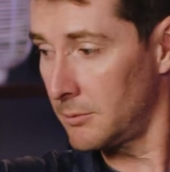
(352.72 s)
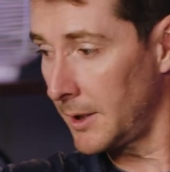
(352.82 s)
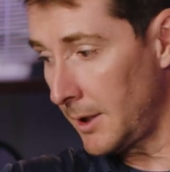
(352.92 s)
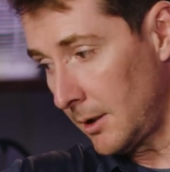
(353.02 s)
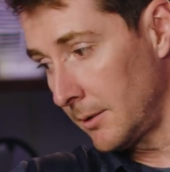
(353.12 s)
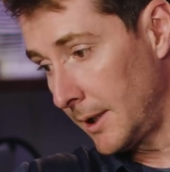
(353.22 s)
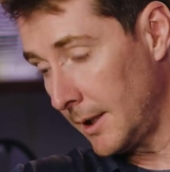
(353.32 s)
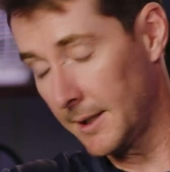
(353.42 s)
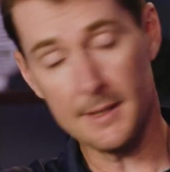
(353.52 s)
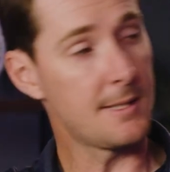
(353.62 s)
right there that mm
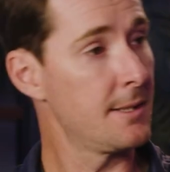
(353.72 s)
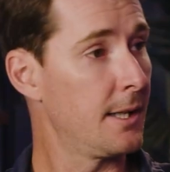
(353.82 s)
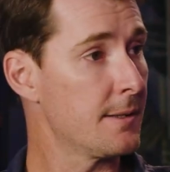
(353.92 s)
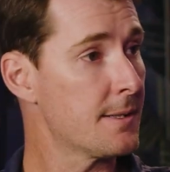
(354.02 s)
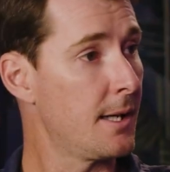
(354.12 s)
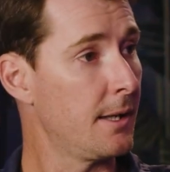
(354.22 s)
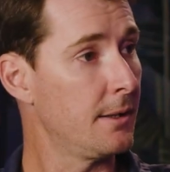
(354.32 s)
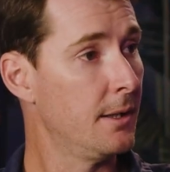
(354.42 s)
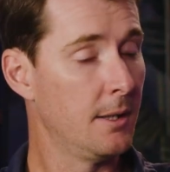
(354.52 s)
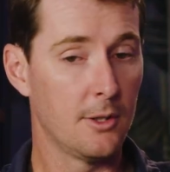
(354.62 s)
-hmm. I can mm-hmm. see
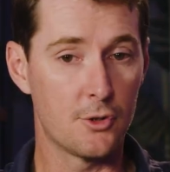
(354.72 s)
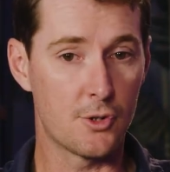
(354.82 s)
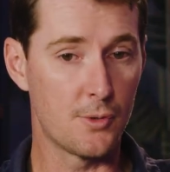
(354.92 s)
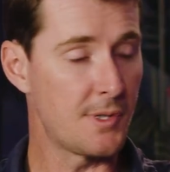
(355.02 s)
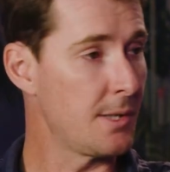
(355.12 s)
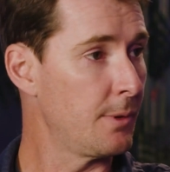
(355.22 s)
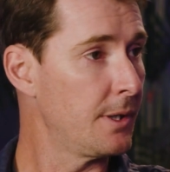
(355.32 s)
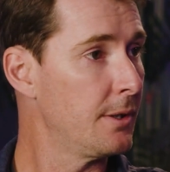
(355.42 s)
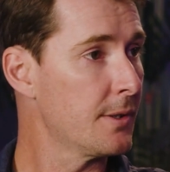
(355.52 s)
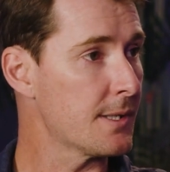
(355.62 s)
outside just to see what
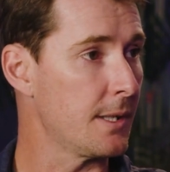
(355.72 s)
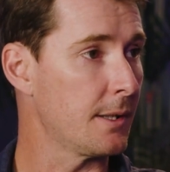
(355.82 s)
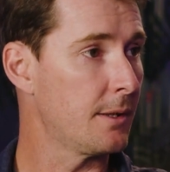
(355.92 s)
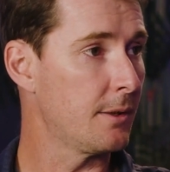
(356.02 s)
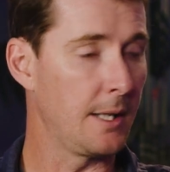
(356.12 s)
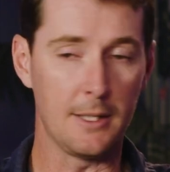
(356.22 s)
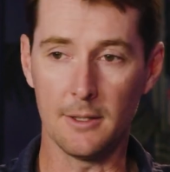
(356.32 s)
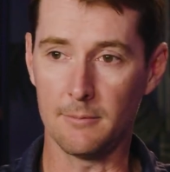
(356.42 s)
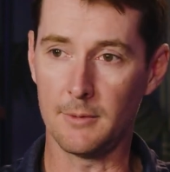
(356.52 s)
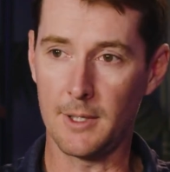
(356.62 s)
it looks like. And
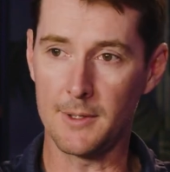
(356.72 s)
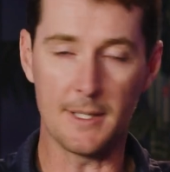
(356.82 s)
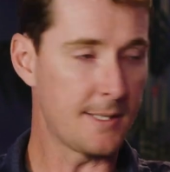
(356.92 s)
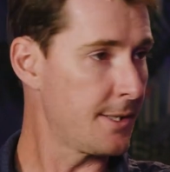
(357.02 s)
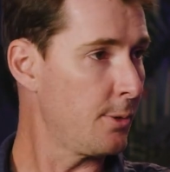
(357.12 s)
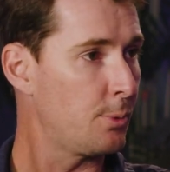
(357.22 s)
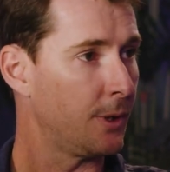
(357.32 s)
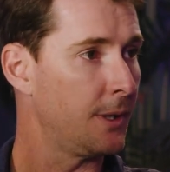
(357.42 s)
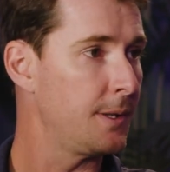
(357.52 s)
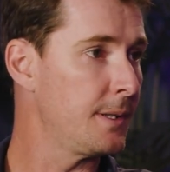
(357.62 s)
then at the next
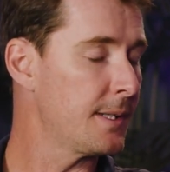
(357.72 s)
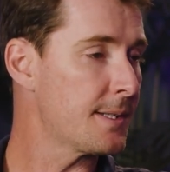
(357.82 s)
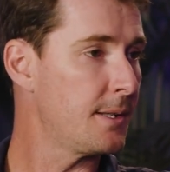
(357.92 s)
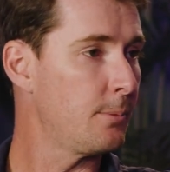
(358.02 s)
airport and the next